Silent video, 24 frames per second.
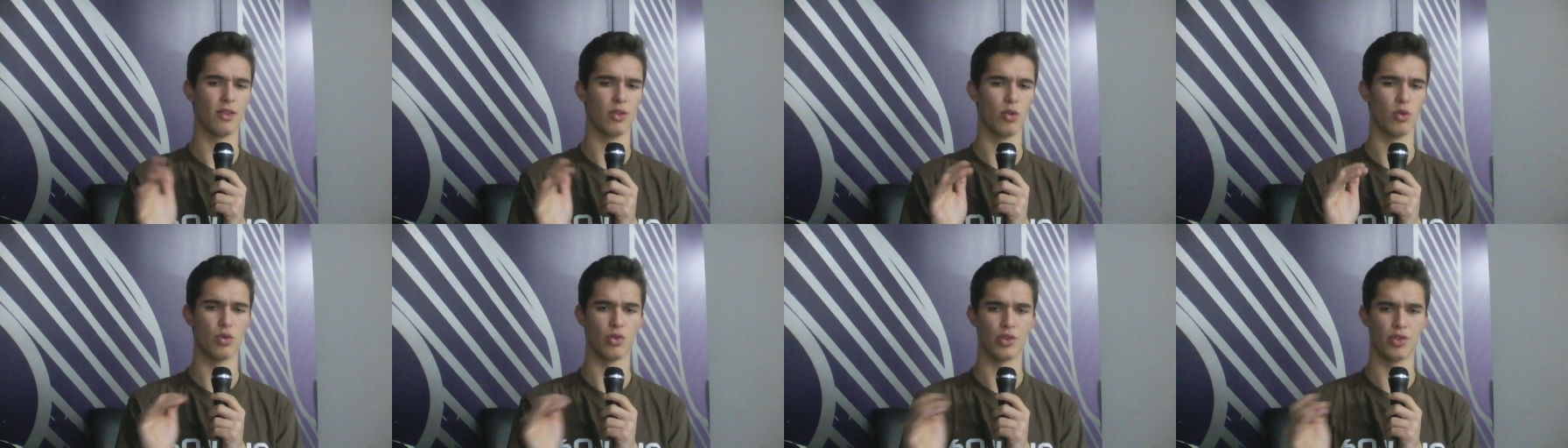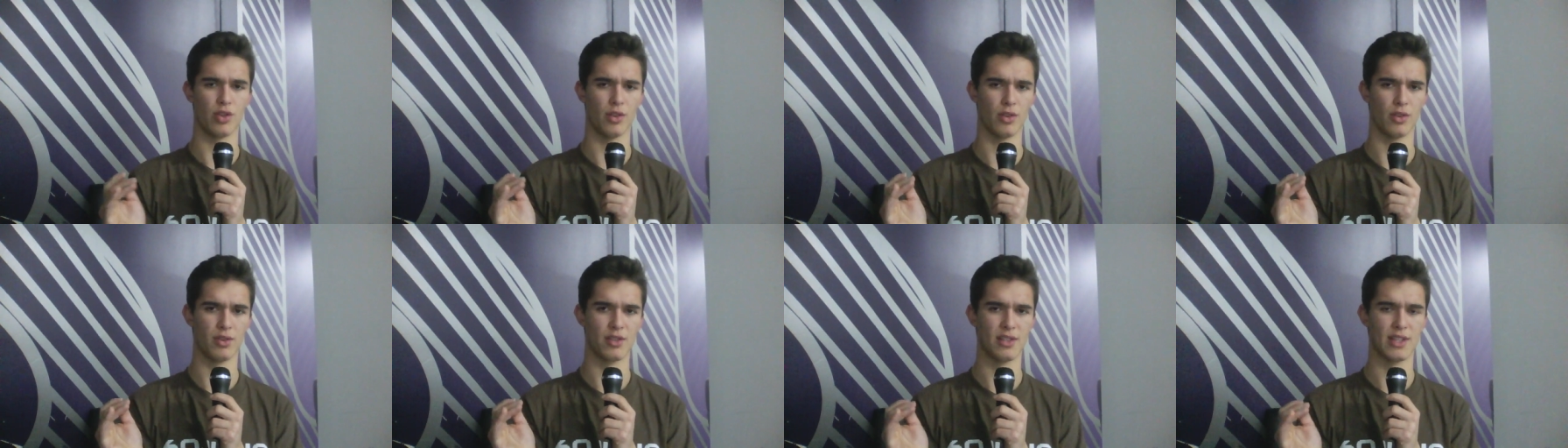the whole
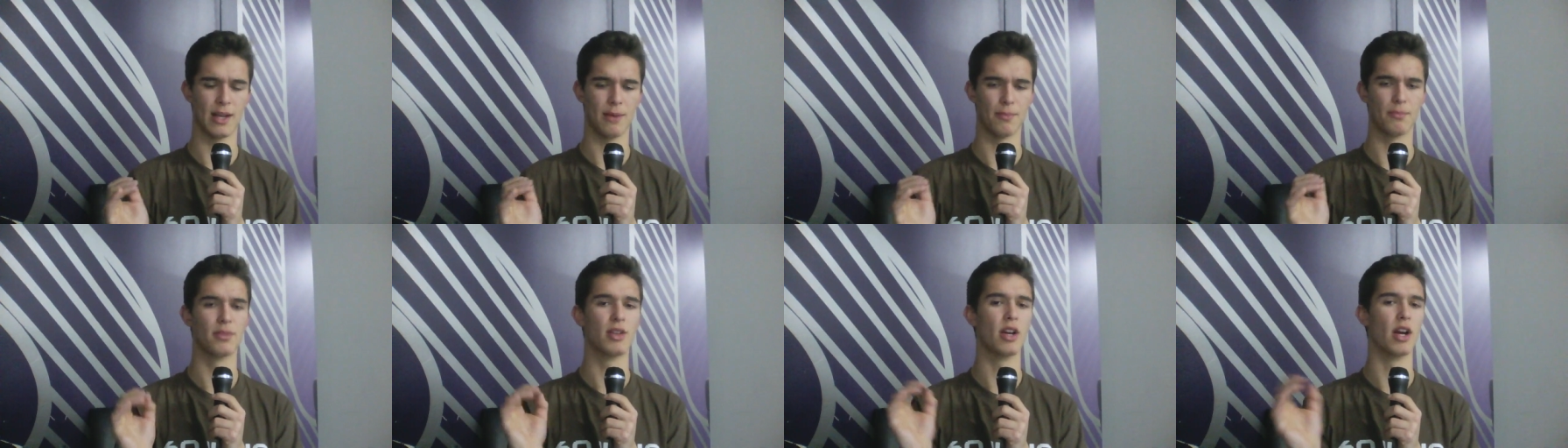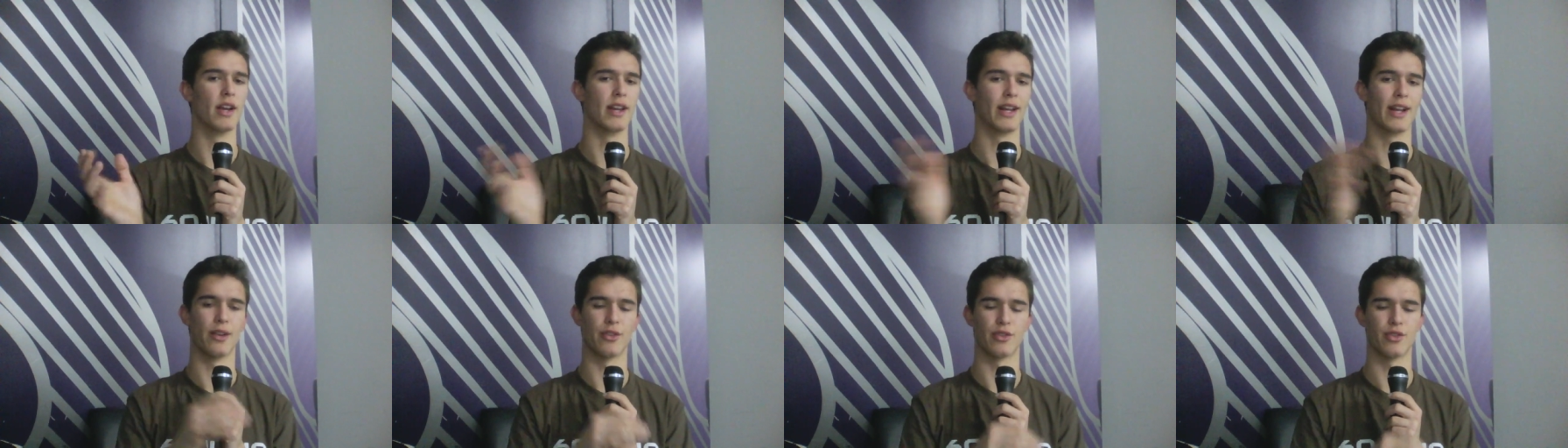sugar step,
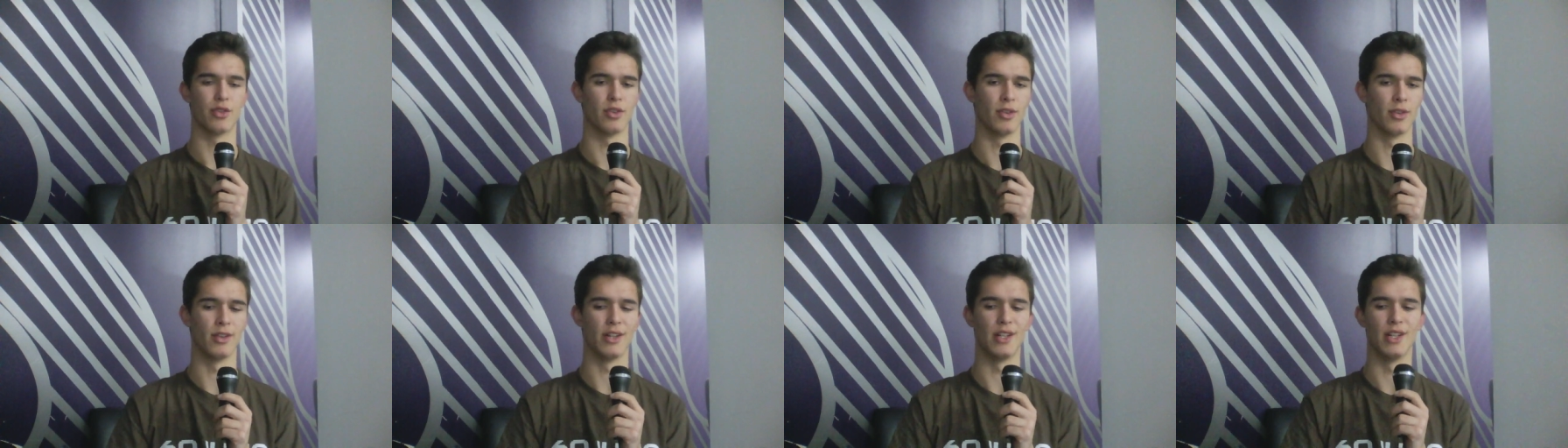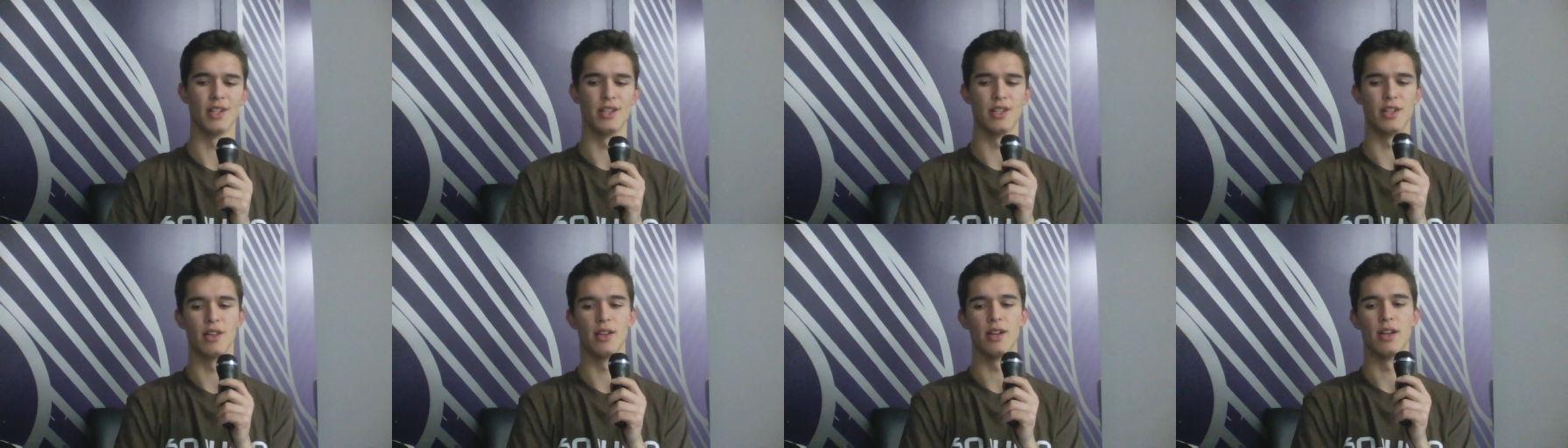cutting out sugar
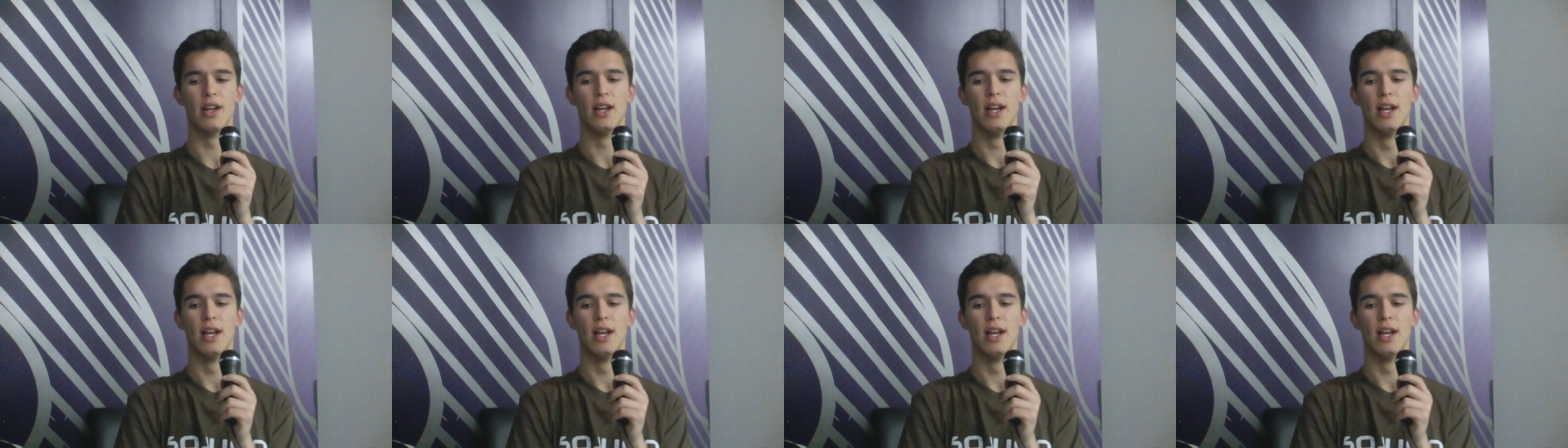easier.